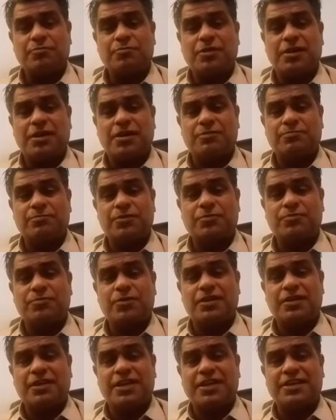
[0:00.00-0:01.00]
uh,
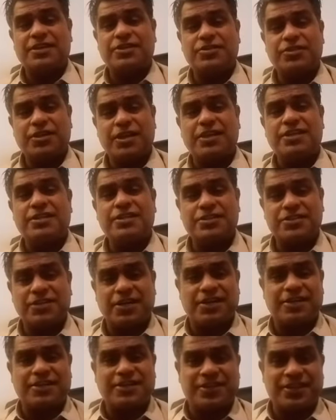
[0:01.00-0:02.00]
people like chinese
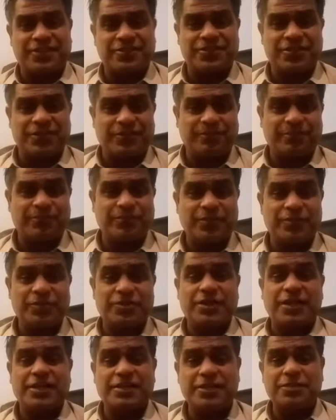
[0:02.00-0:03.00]
are crossing
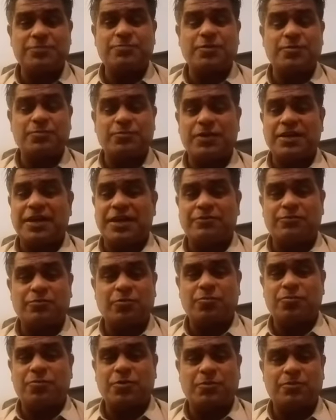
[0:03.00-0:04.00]
chinese people have
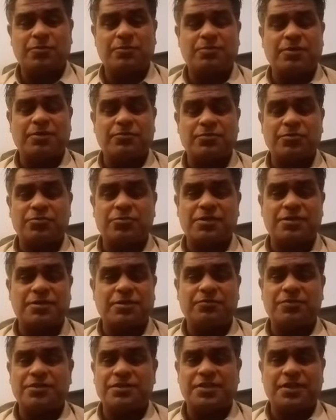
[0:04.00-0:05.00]
no problem of
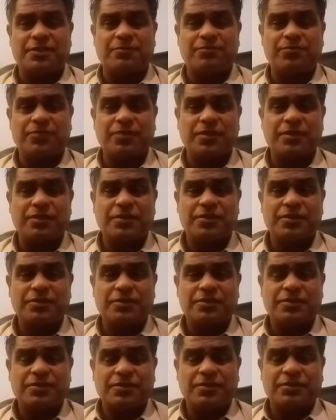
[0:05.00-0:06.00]
usa visa
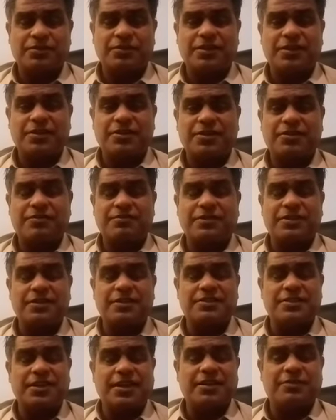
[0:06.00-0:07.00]
their country
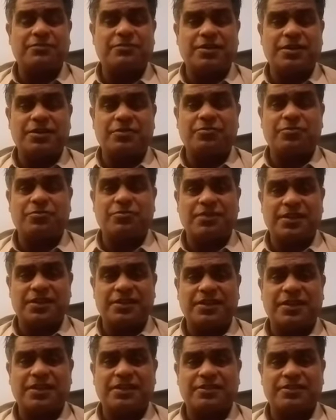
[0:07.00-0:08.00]
is at very good
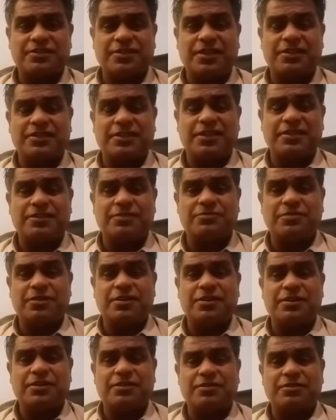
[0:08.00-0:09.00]
ranking china is
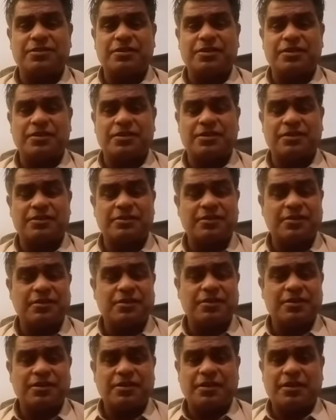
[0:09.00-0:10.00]
very uh,
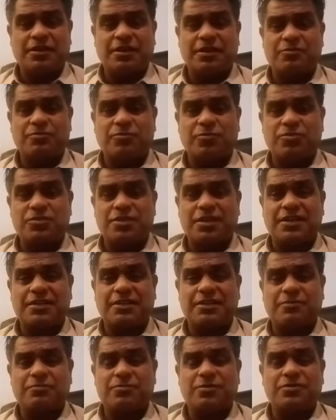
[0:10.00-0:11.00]
almost
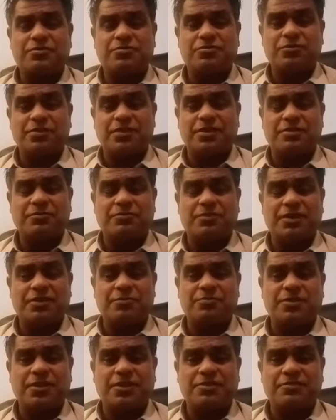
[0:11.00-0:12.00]
at number 2 in
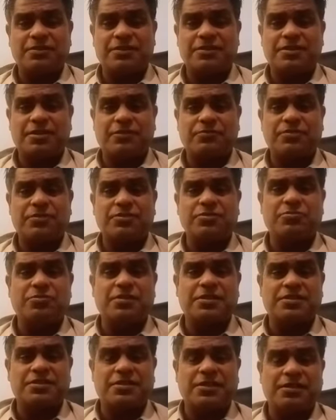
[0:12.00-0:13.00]
developed countries after
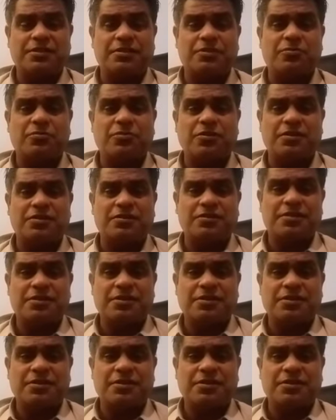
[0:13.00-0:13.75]
usa in the world